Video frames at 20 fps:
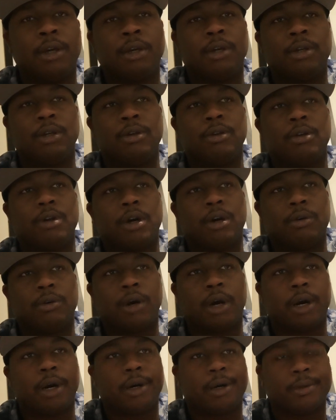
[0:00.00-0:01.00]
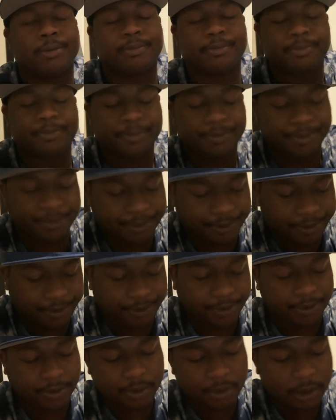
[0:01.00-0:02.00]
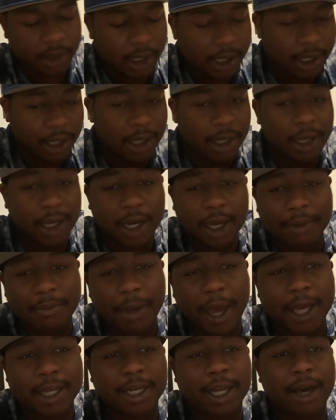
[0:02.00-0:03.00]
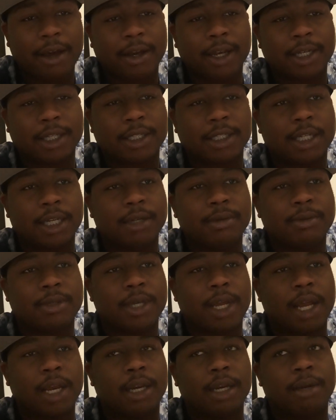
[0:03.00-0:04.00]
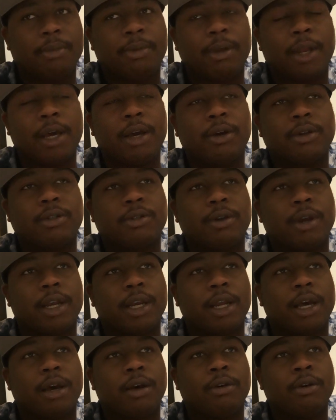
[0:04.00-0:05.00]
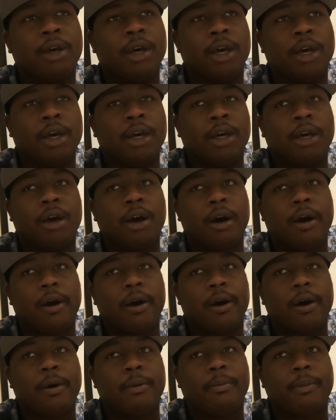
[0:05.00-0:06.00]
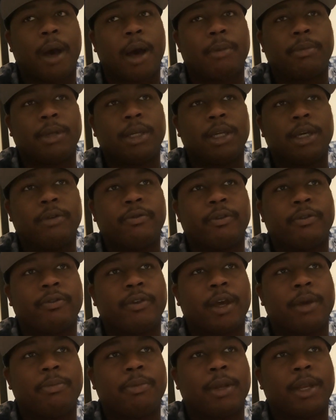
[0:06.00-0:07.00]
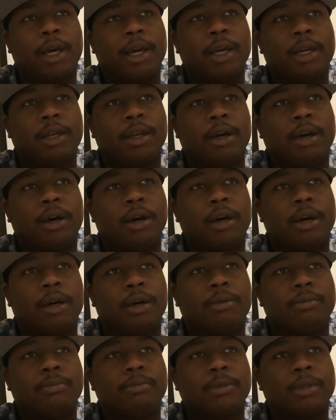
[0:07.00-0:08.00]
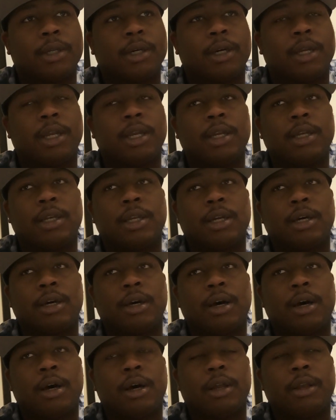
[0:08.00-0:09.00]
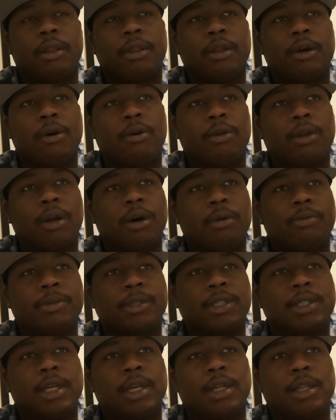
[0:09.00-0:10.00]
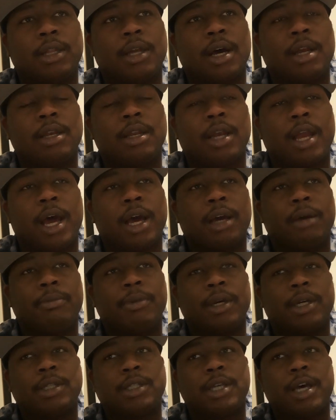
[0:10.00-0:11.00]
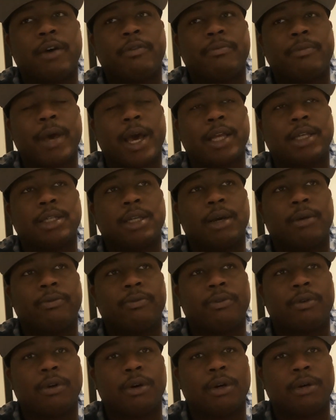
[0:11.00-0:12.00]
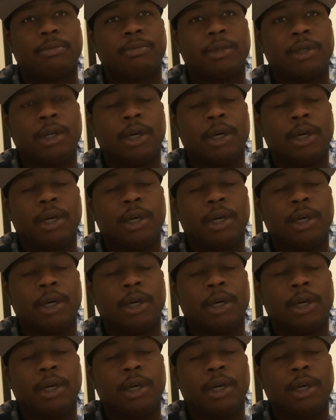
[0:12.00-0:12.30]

You know, um, looking back down at the teams not in the playoffs right now. Um, I believe if they played um, the, the uh, Oklahoma City Thunder, that could be a tough matchup for them.